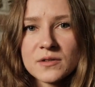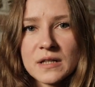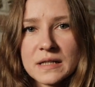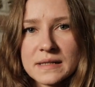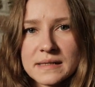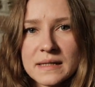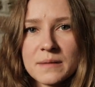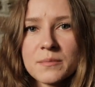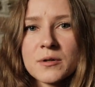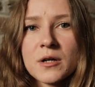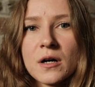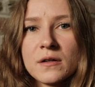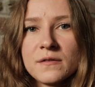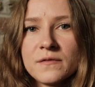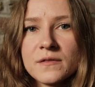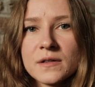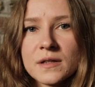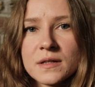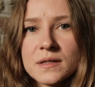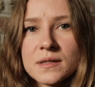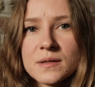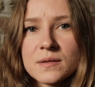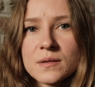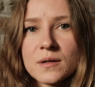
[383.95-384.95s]
that sleep
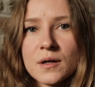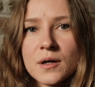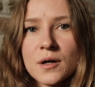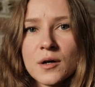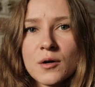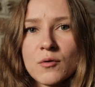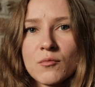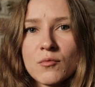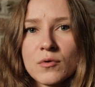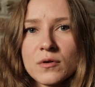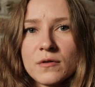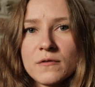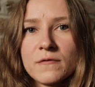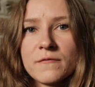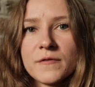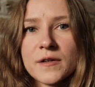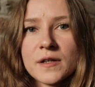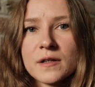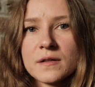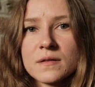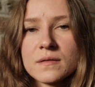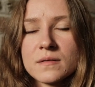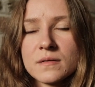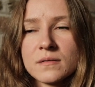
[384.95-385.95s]
confidence will
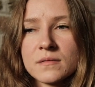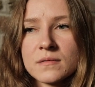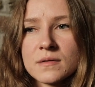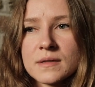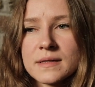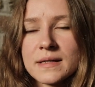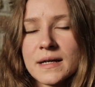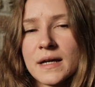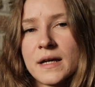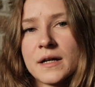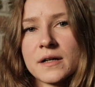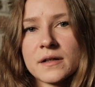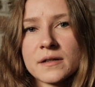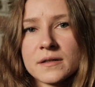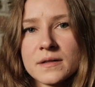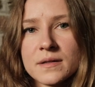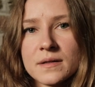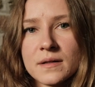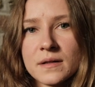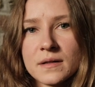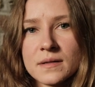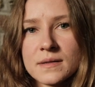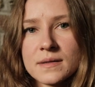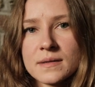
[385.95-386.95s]
feel scared
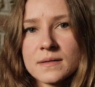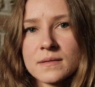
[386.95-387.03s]
and